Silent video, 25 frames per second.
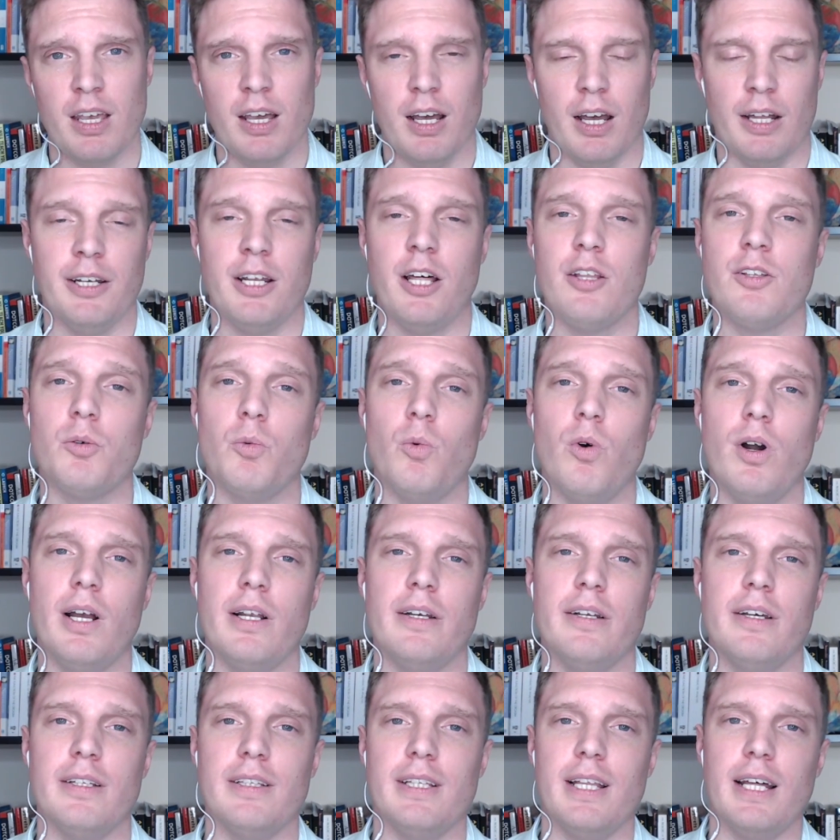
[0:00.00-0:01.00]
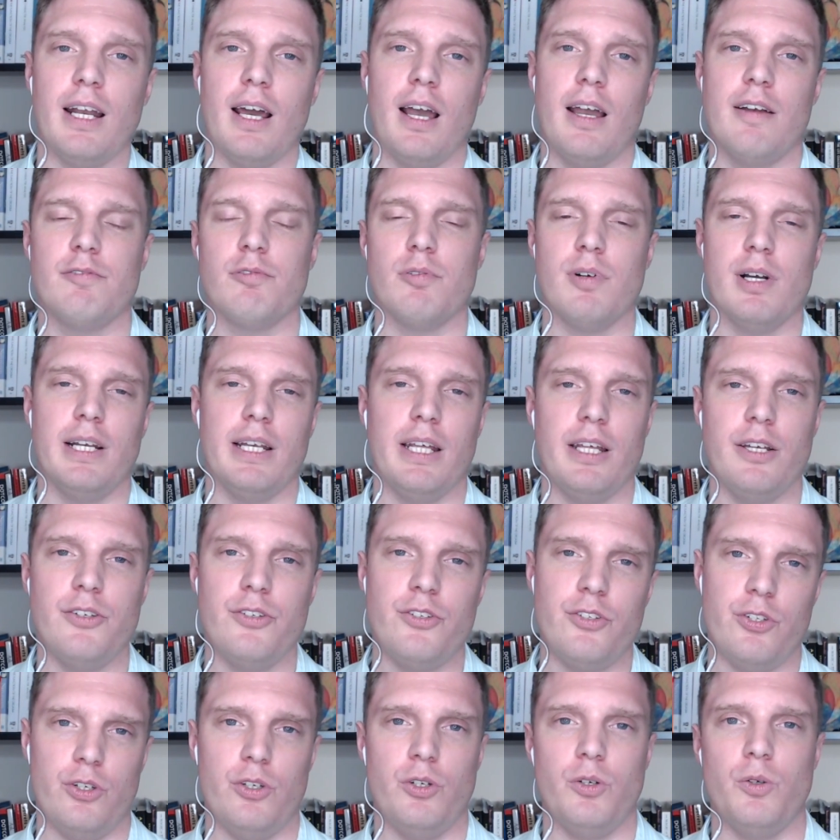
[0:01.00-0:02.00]
Another one that I've run
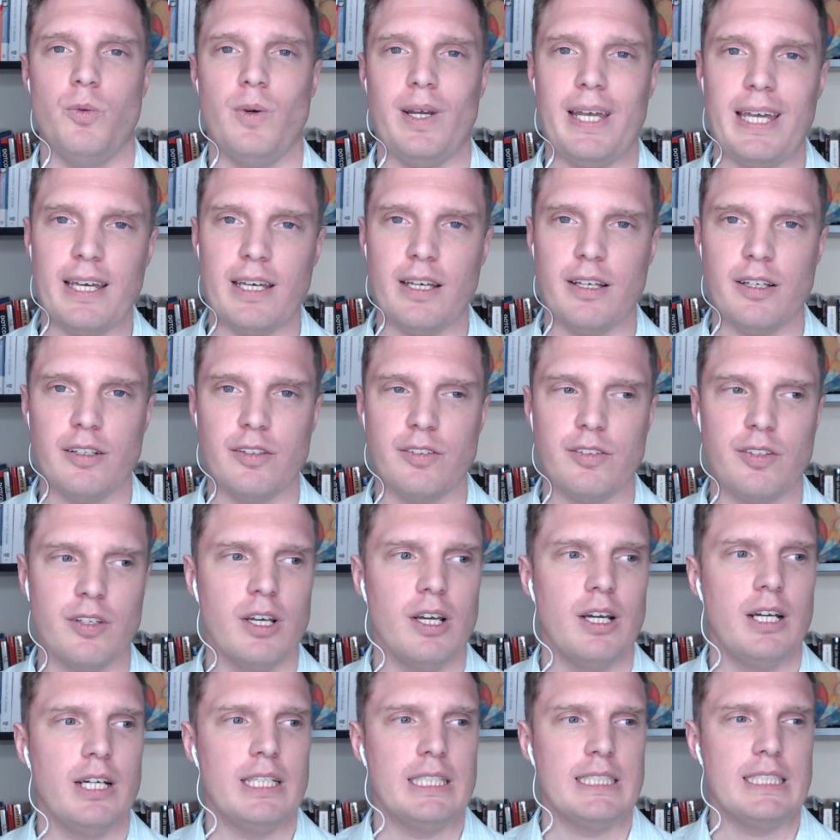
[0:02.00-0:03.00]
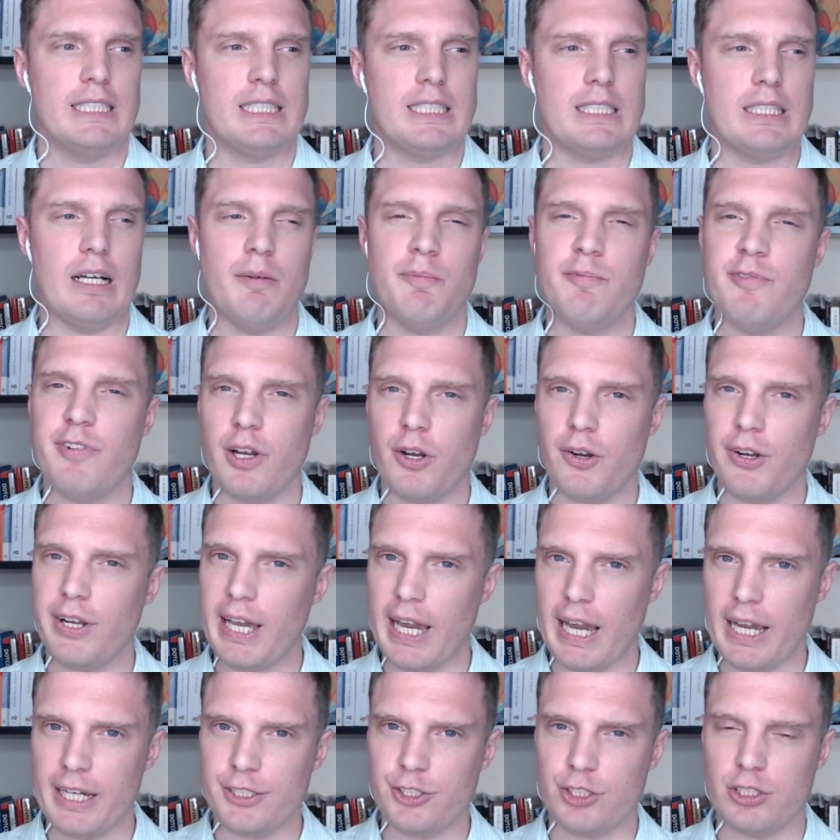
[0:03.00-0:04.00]
into is some
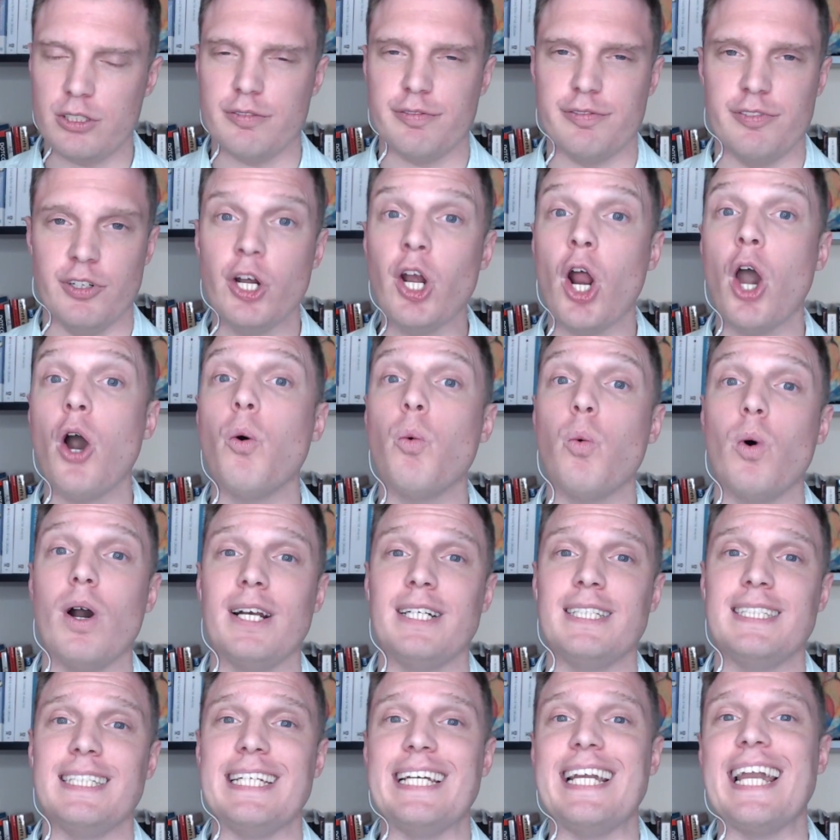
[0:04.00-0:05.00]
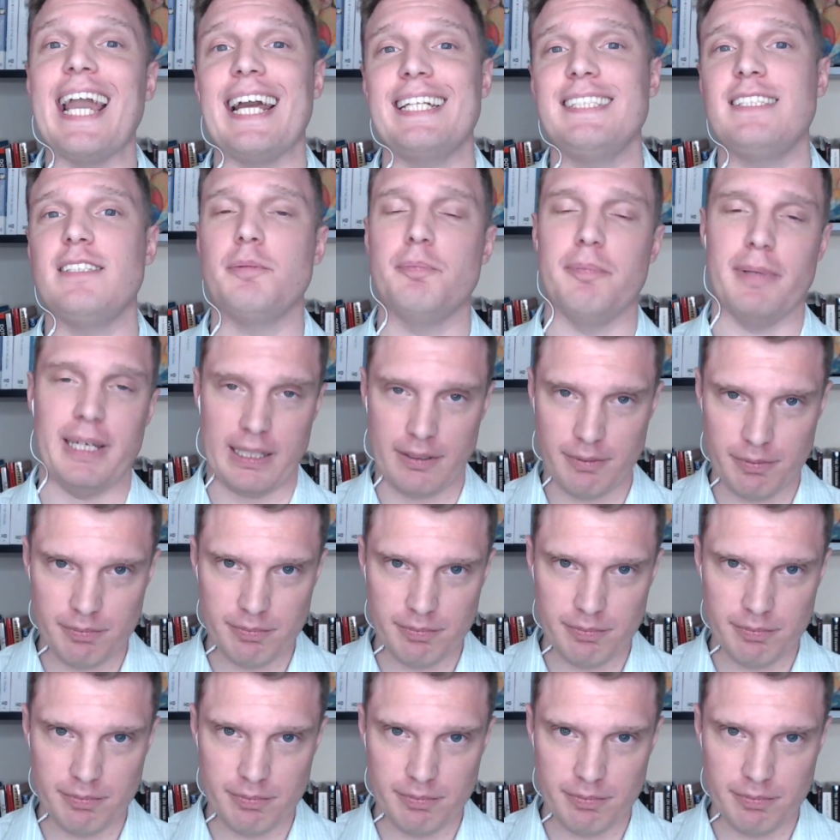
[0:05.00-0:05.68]
variation of no one gets me.